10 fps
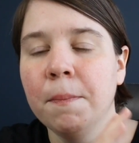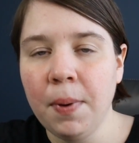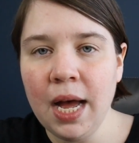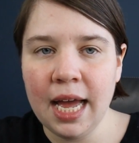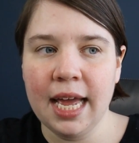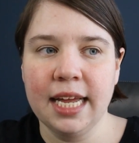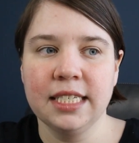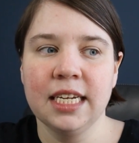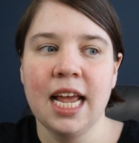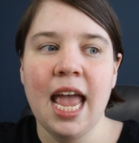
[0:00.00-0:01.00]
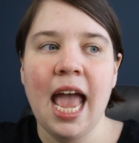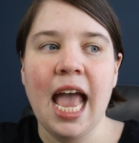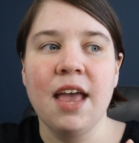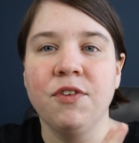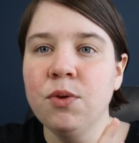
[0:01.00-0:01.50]
But
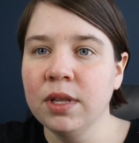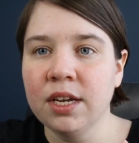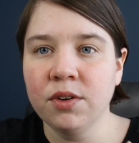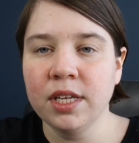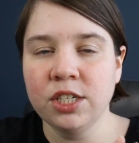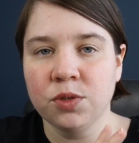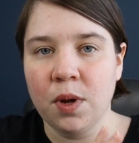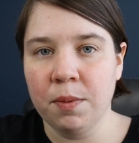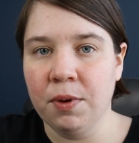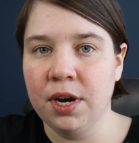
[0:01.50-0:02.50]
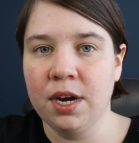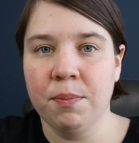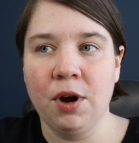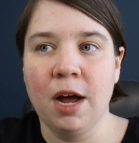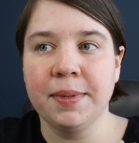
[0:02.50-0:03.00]
if you literally just want to put in
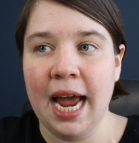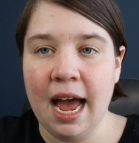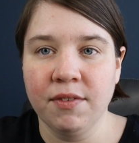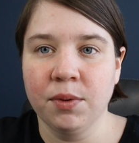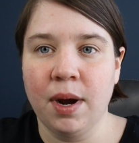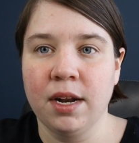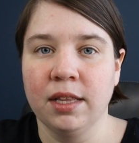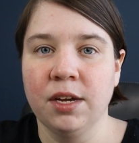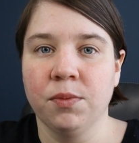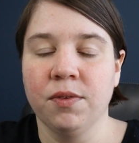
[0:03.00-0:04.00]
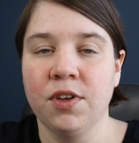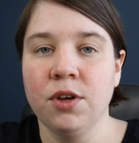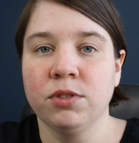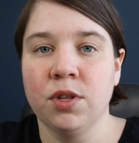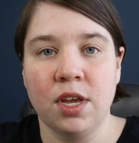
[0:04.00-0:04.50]
a prompt, have it write a lit
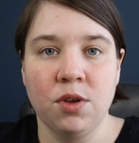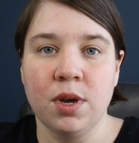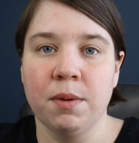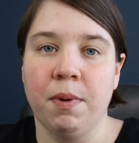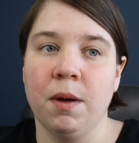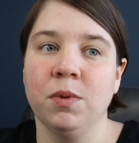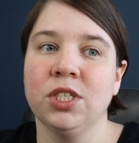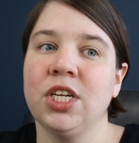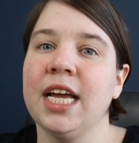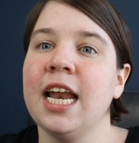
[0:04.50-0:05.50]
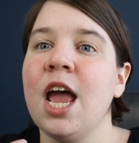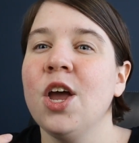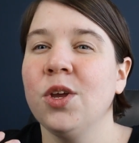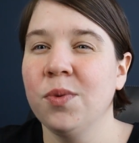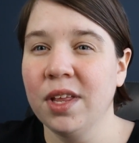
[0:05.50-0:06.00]
review so that you can publish it,
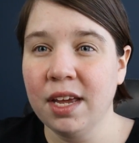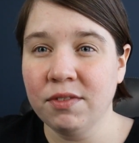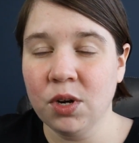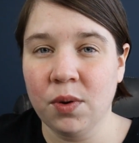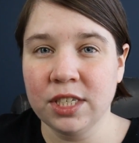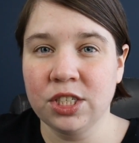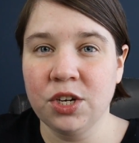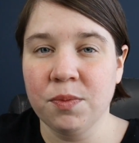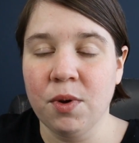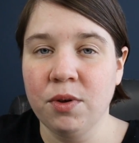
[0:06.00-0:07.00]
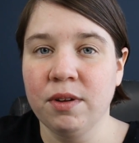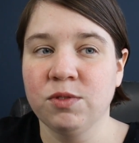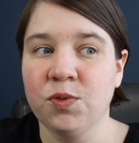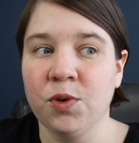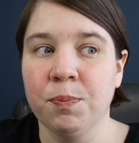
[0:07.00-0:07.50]
you really have to question your
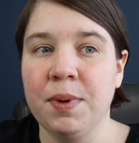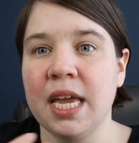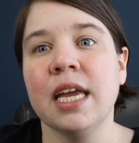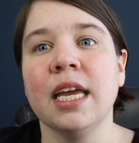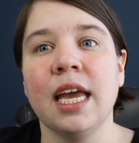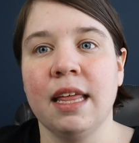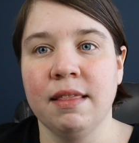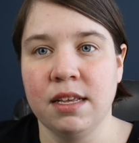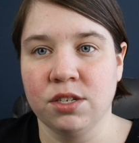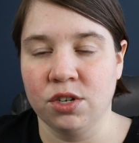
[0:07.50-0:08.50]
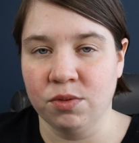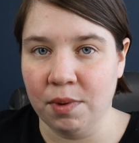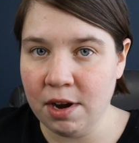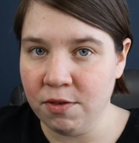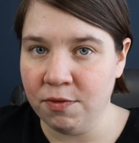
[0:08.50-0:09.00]
motives for being in this
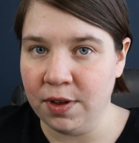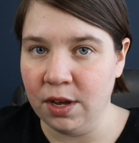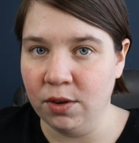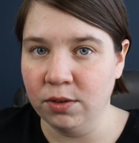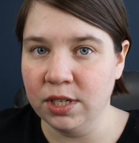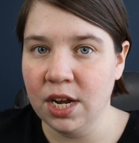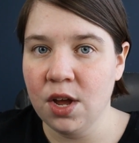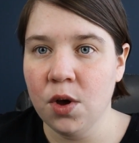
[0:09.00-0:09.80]
career field